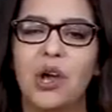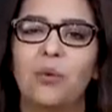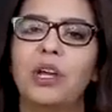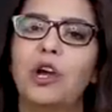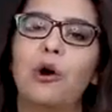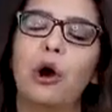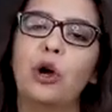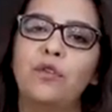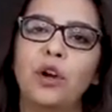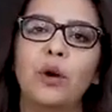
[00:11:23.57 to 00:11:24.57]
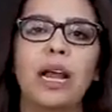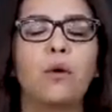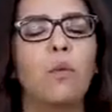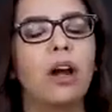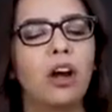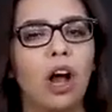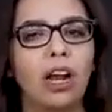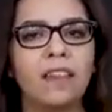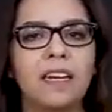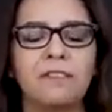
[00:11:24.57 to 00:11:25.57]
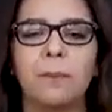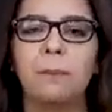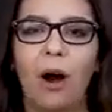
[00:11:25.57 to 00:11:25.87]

we go over like what are all of the different